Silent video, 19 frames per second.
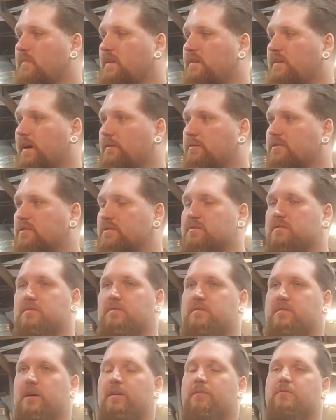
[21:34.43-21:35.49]
That would just
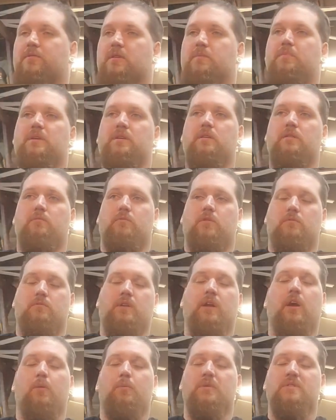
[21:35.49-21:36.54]
definitely be what would
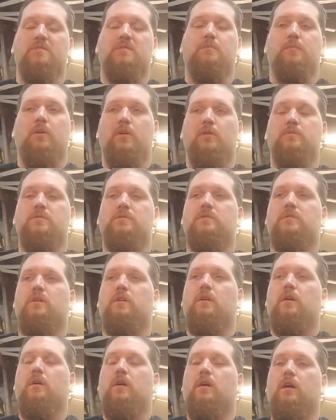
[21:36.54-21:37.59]
help us the most,
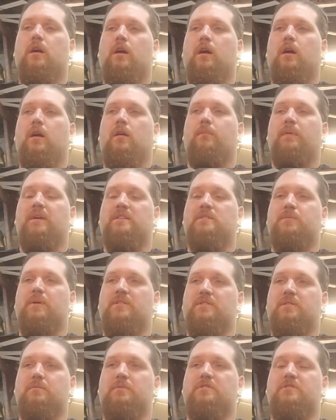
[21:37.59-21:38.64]

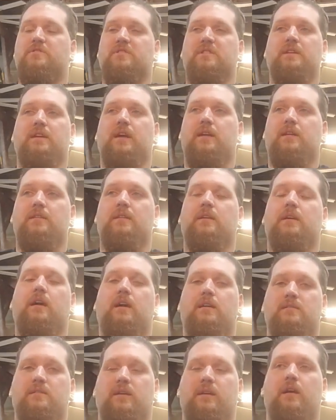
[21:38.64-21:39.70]
especially with just getting the
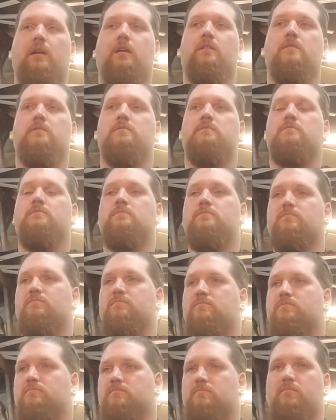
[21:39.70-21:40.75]
content out.
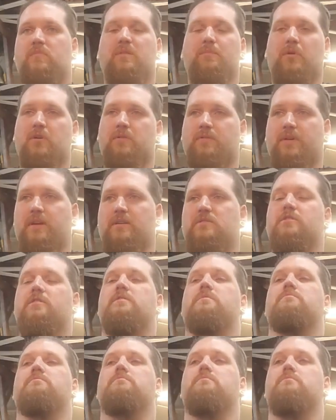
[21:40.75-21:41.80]
The
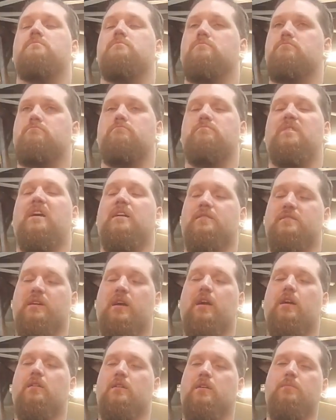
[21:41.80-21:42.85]
motivation, not
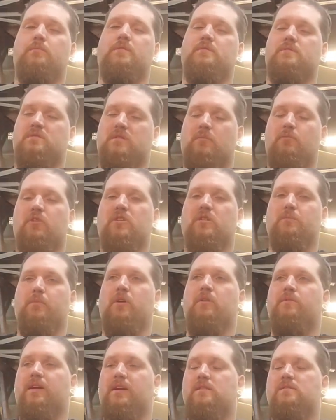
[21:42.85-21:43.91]
entirely, but somewhat the
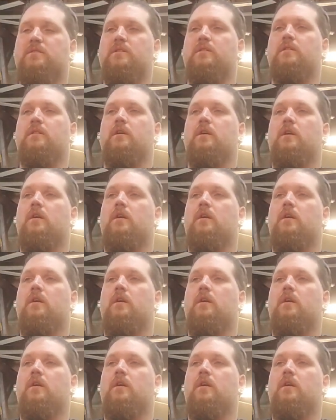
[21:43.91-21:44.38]
motivation,